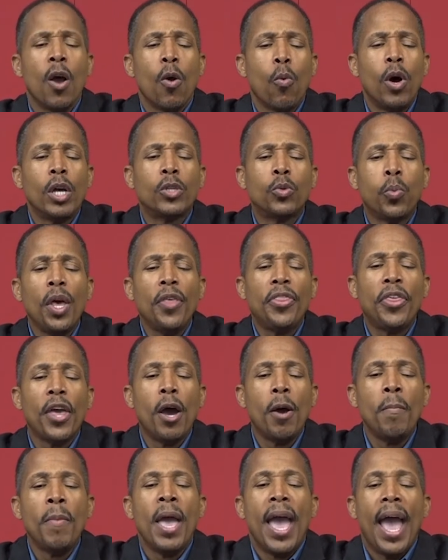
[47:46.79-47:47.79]
was with
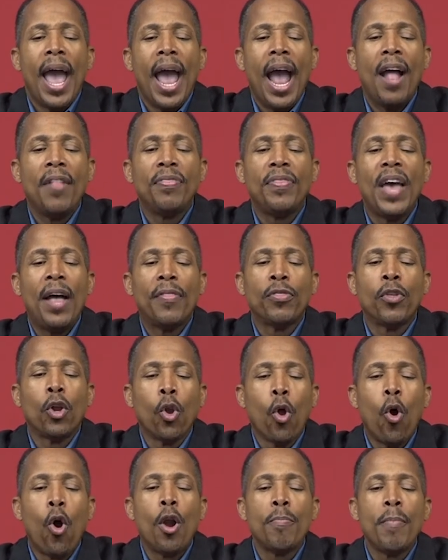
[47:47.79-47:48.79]
him and that the
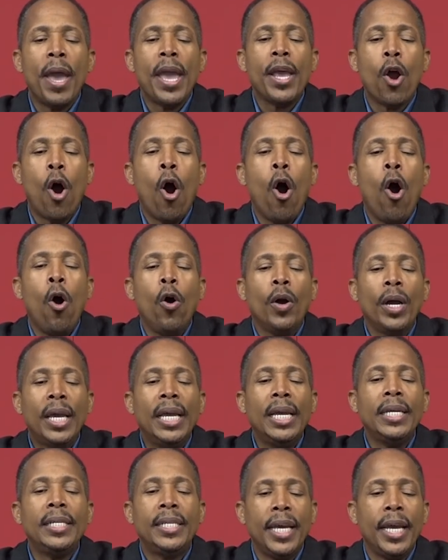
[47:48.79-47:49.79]
Lord made all
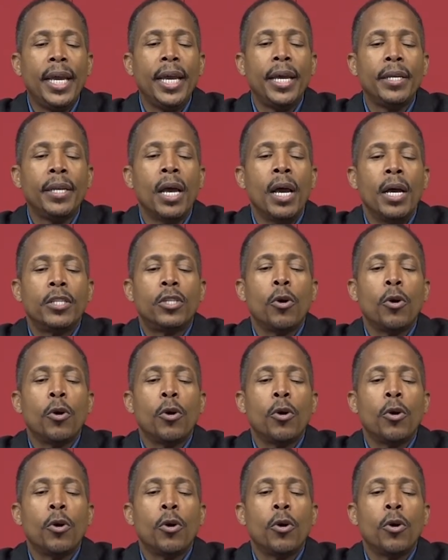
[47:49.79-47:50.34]
he did